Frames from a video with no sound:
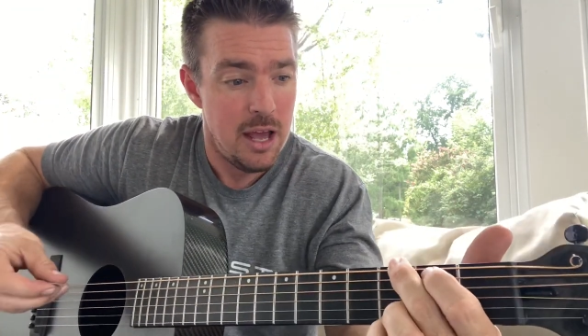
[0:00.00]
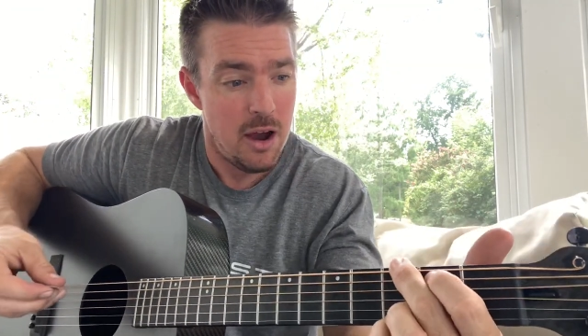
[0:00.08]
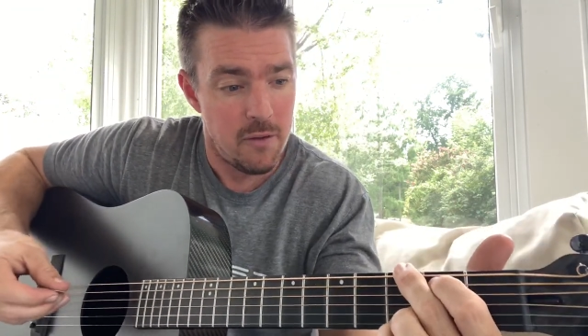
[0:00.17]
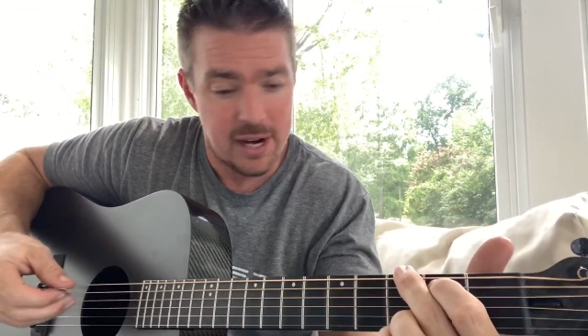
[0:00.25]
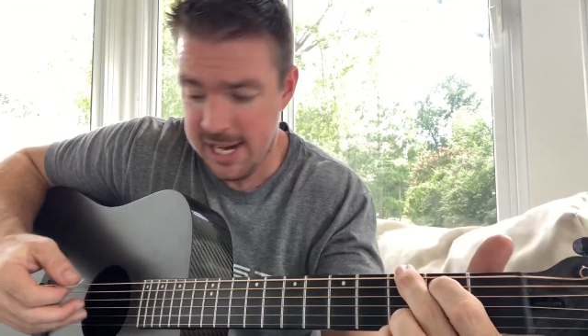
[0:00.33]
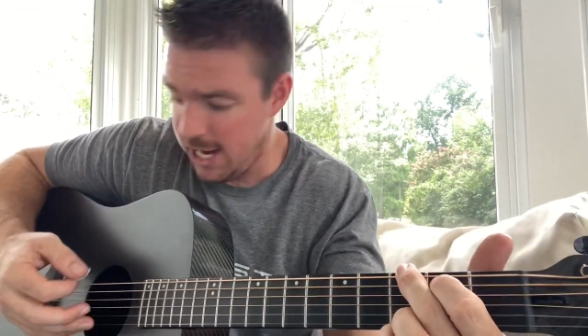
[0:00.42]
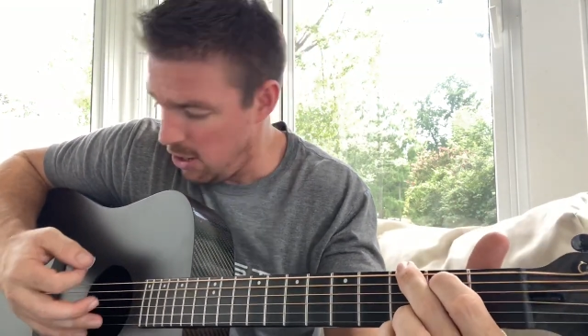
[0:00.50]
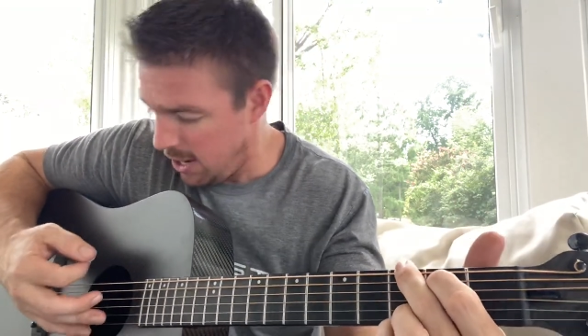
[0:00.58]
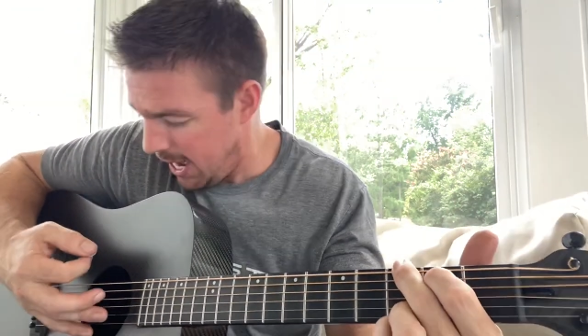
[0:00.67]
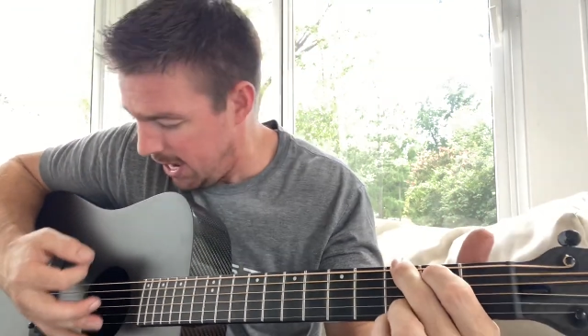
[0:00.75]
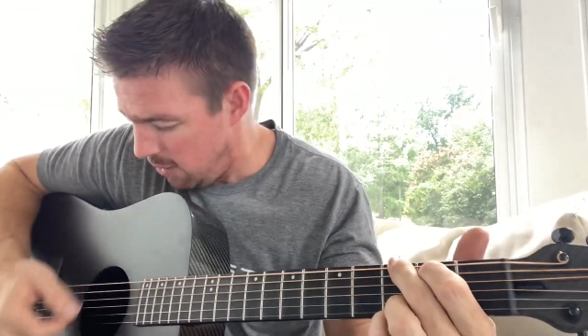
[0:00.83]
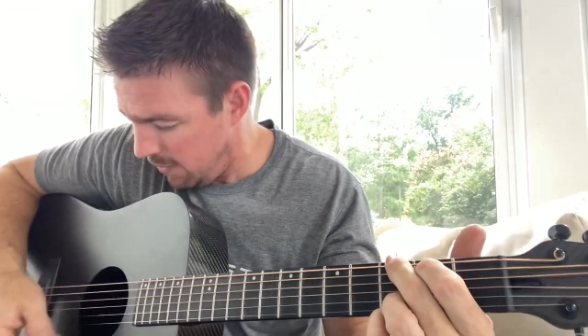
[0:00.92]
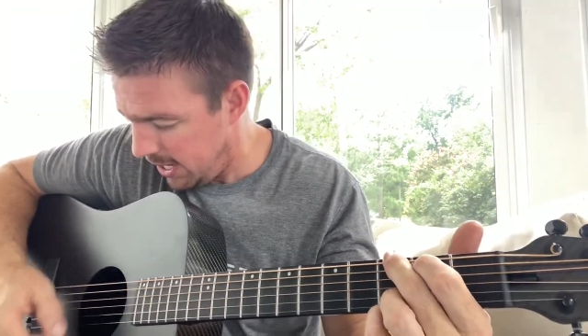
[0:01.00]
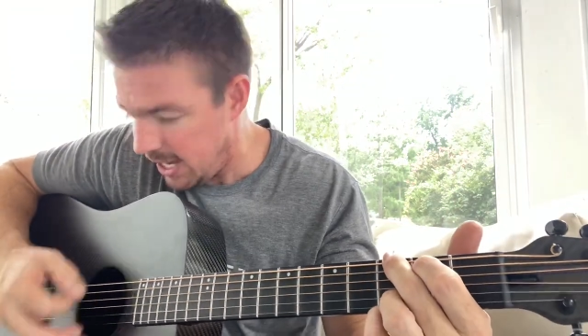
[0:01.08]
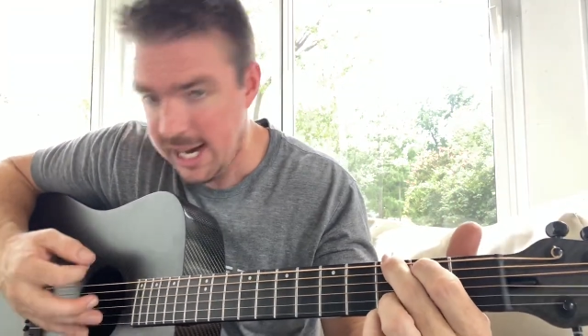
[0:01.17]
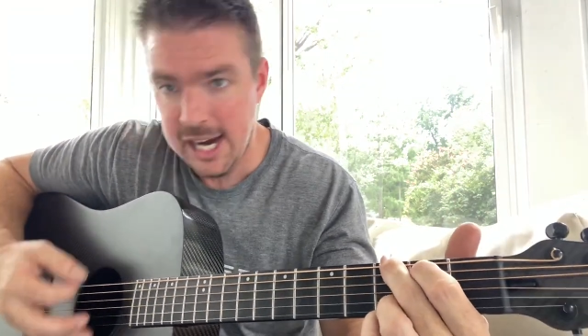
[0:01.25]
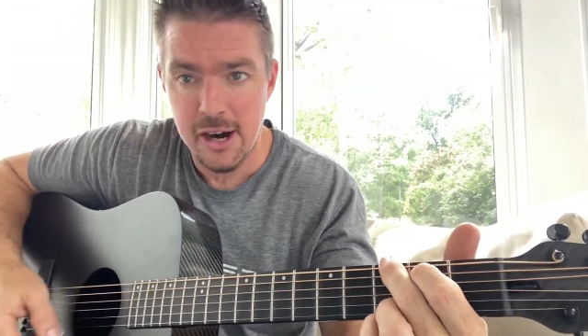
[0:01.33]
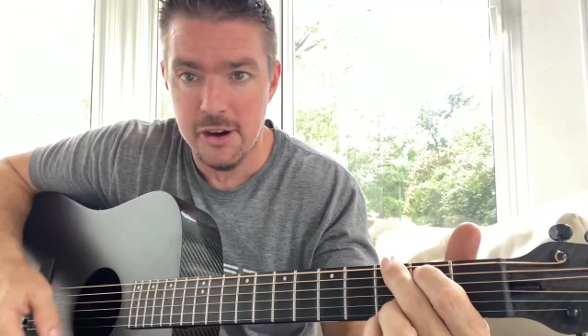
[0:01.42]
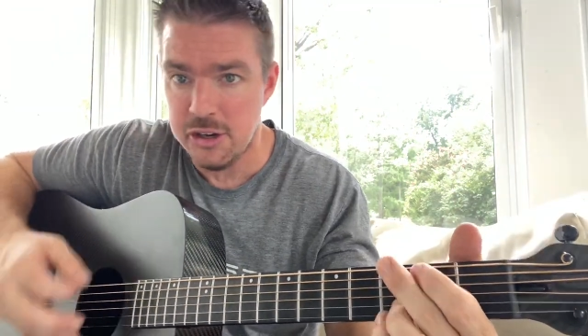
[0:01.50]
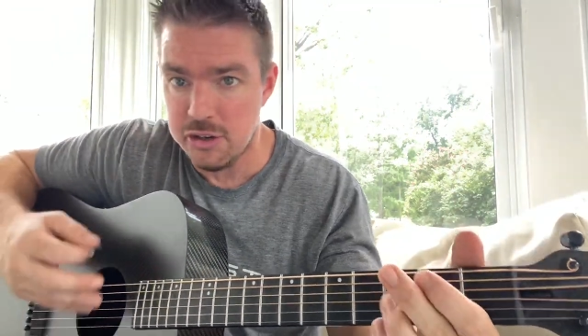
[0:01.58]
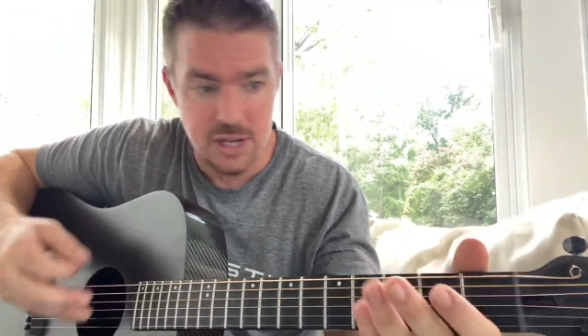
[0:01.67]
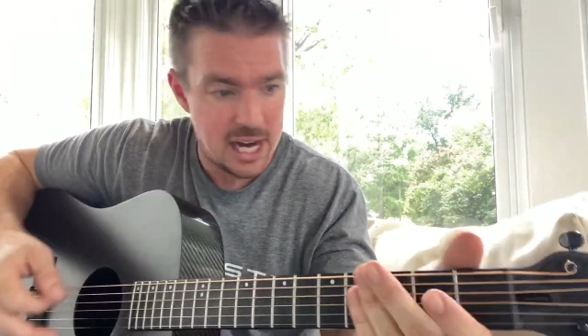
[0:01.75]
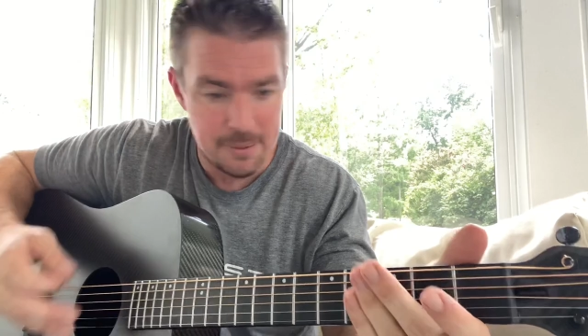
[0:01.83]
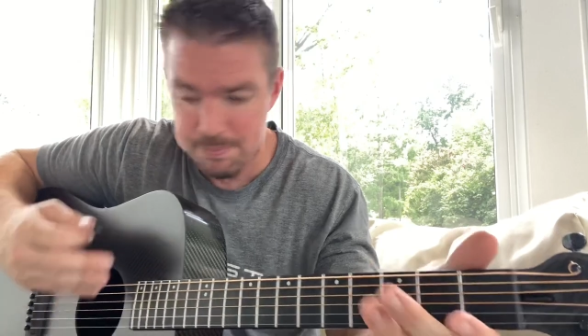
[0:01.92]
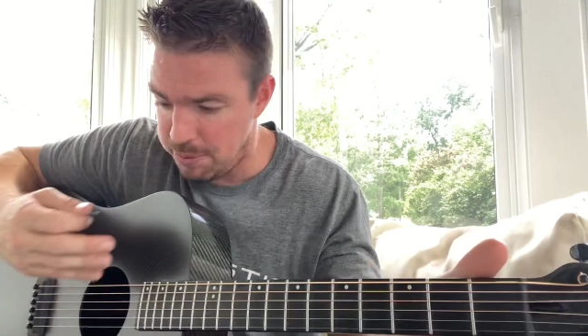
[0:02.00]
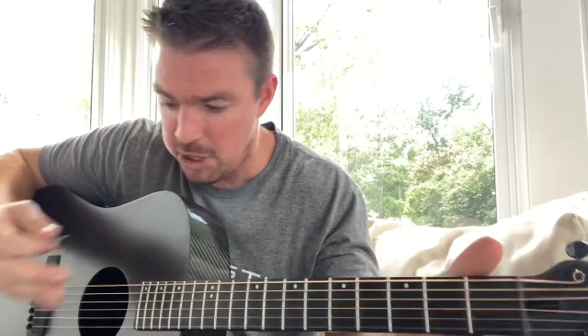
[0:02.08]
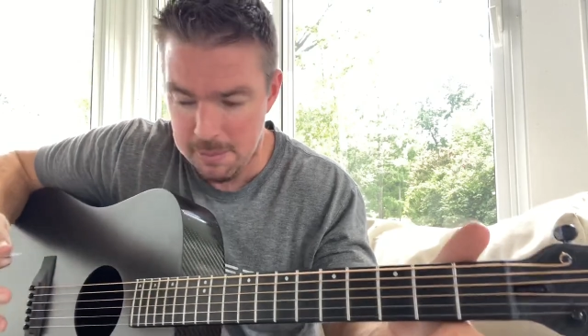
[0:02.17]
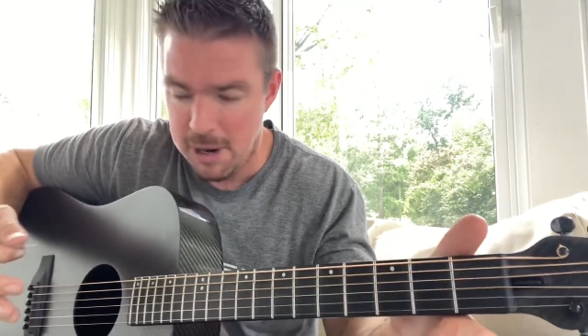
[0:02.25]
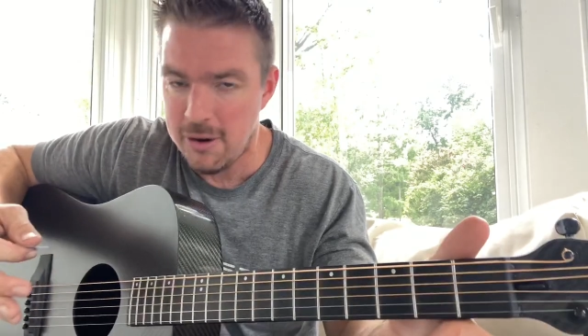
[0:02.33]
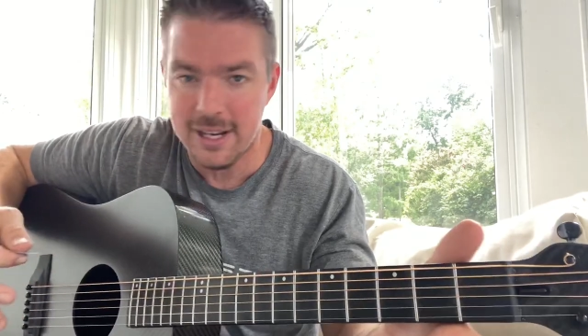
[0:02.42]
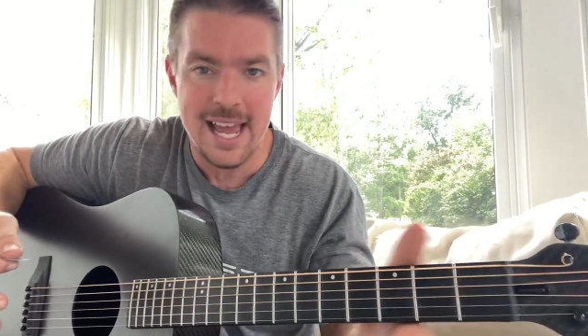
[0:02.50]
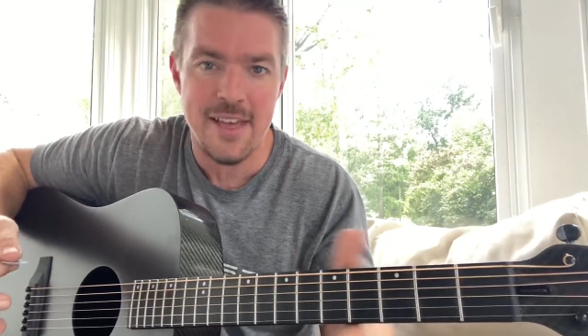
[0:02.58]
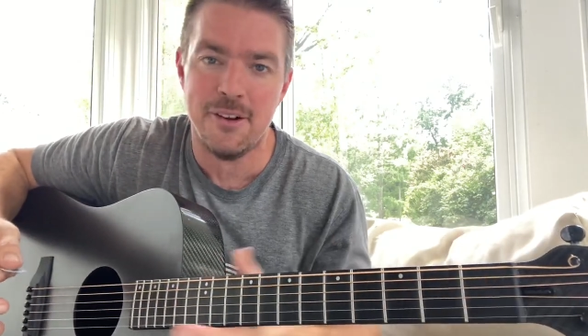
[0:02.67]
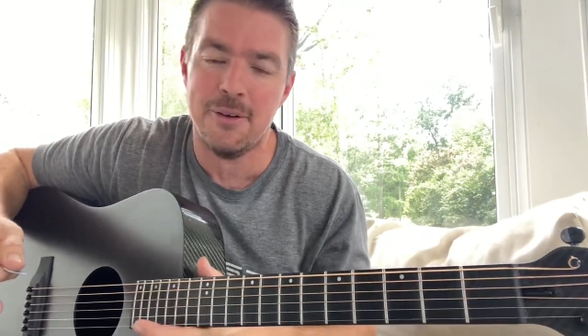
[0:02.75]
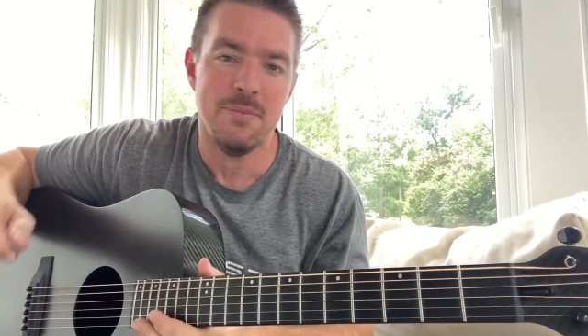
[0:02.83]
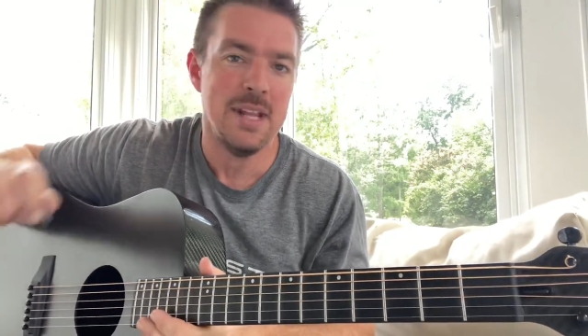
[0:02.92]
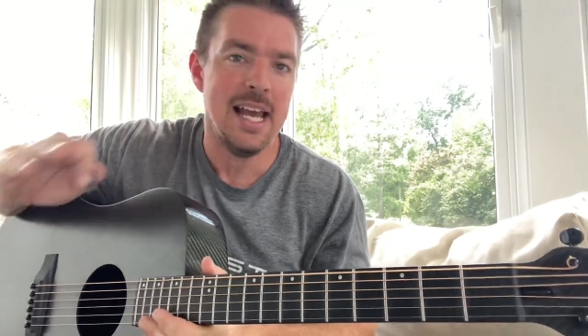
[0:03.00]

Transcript: over here and over here, and you're trying to put them all together.